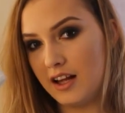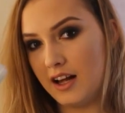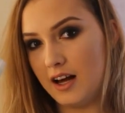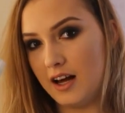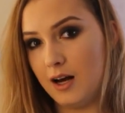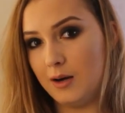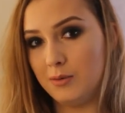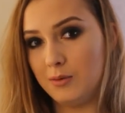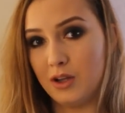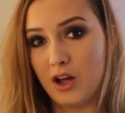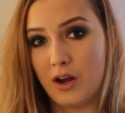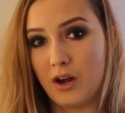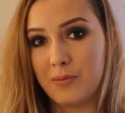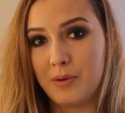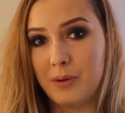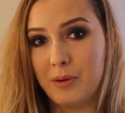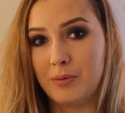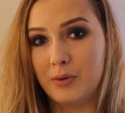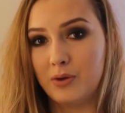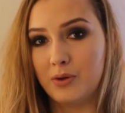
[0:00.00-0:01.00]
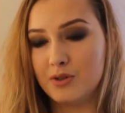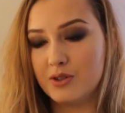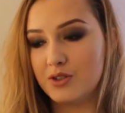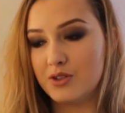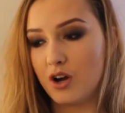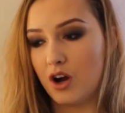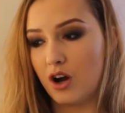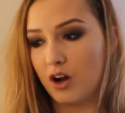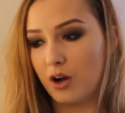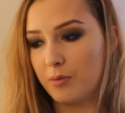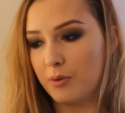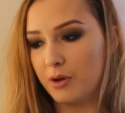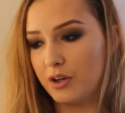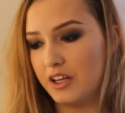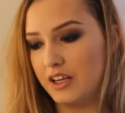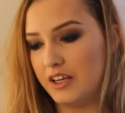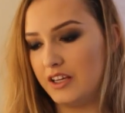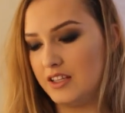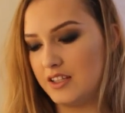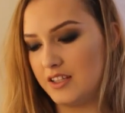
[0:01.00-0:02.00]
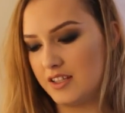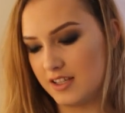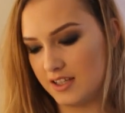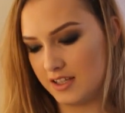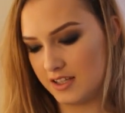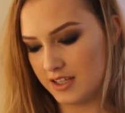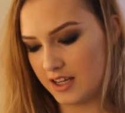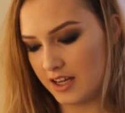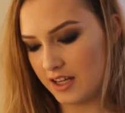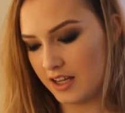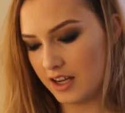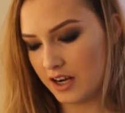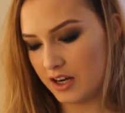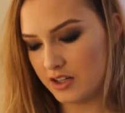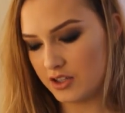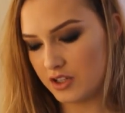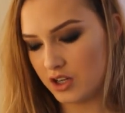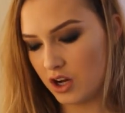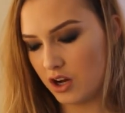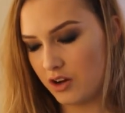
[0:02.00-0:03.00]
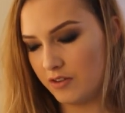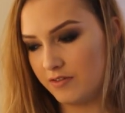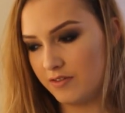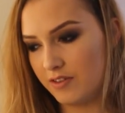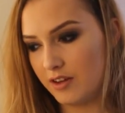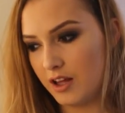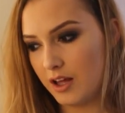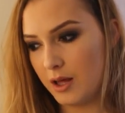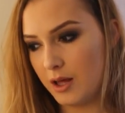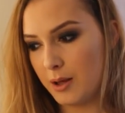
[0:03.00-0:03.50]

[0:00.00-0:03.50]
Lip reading: A lot of people talk about his skincare stuff.